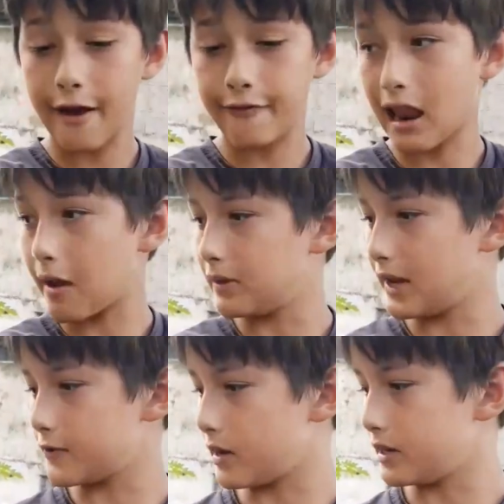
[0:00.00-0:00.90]
kaffir lime
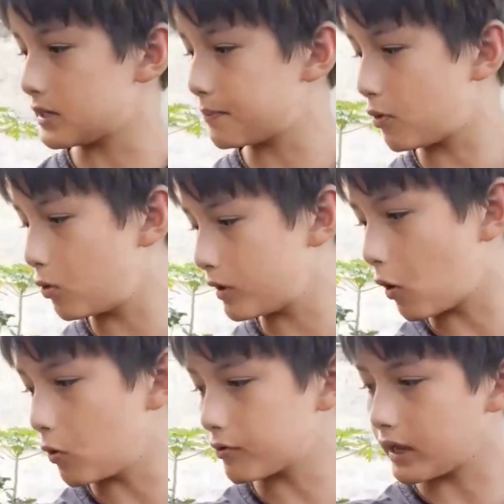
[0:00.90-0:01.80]
leaves where you just pull the
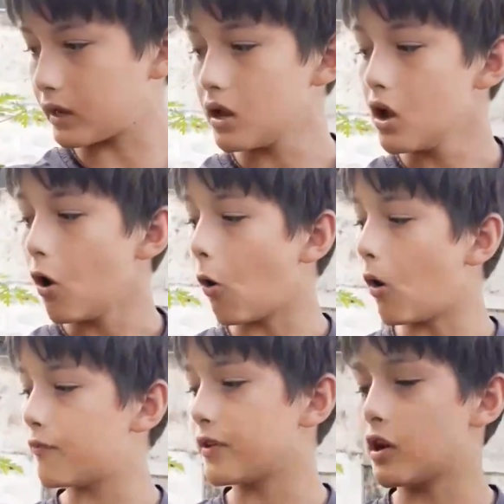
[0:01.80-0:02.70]
whole thing.
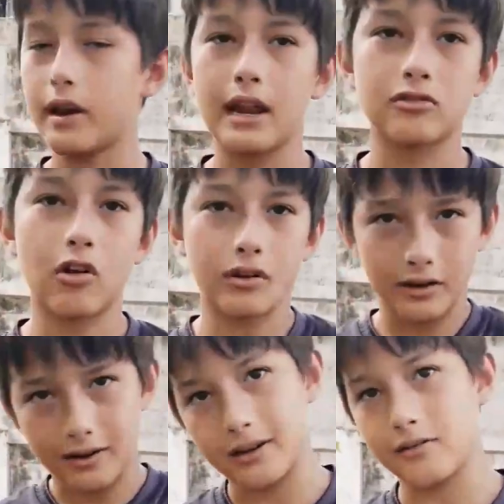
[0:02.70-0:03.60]
Or if you're not that strong,
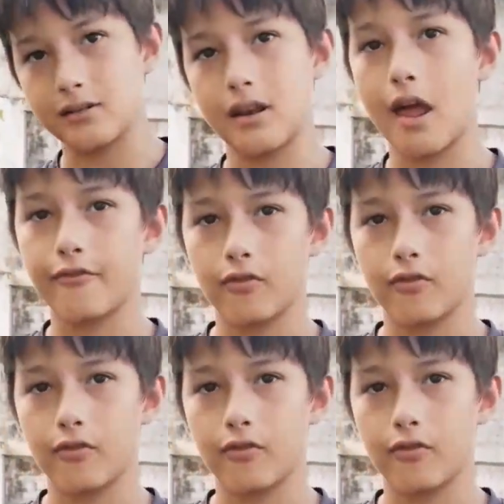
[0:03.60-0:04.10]
you can use a knife